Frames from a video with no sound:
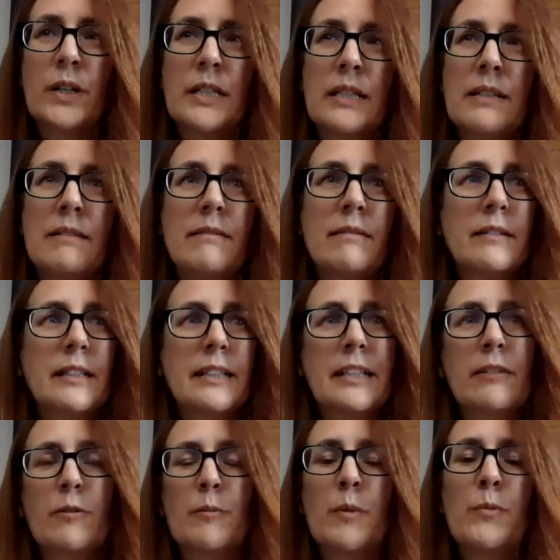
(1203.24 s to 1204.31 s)
I
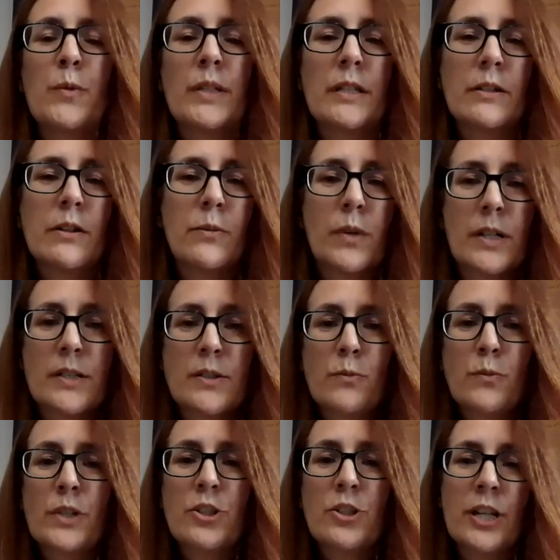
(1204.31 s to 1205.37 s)
can't remember what year it was,
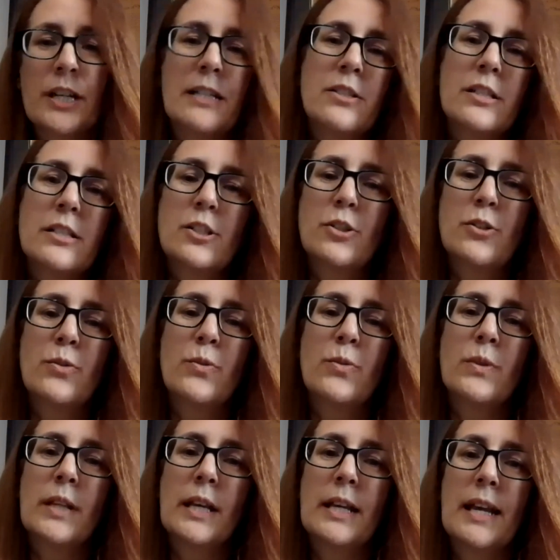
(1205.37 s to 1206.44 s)
we changed it
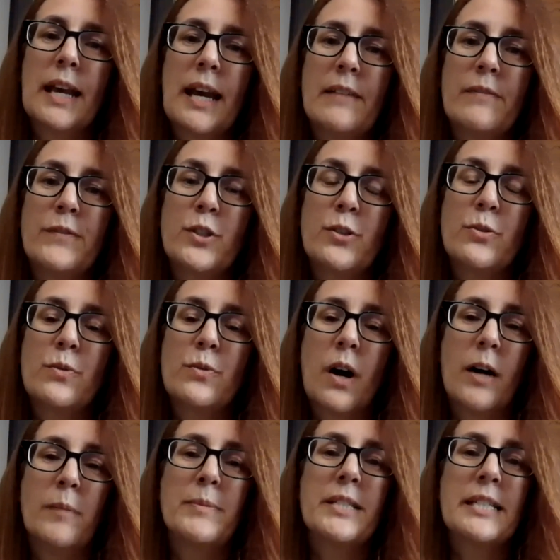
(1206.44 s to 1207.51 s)
to they have to
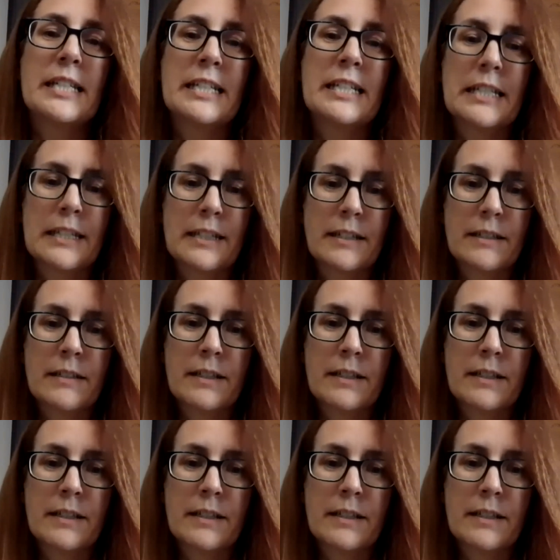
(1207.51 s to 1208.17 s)
opt in,